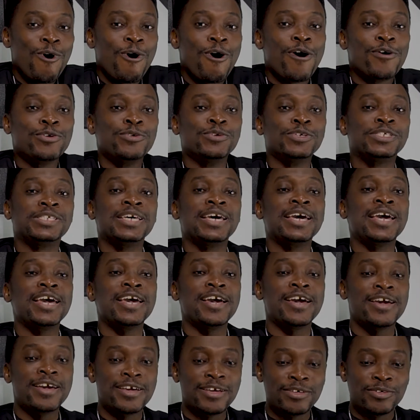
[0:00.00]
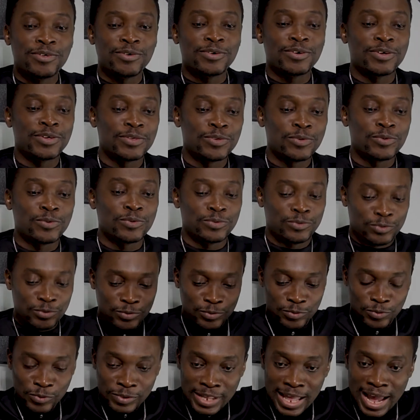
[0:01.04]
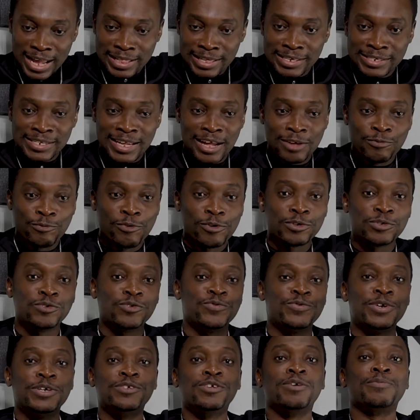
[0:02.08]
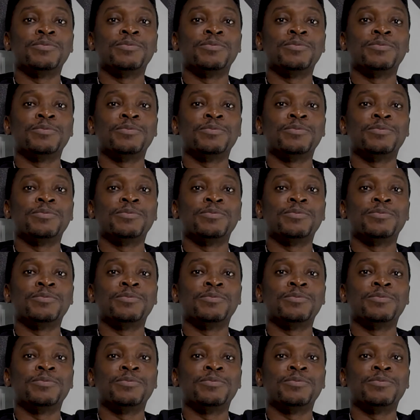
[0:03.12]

Or you say you do like this and want to raise up your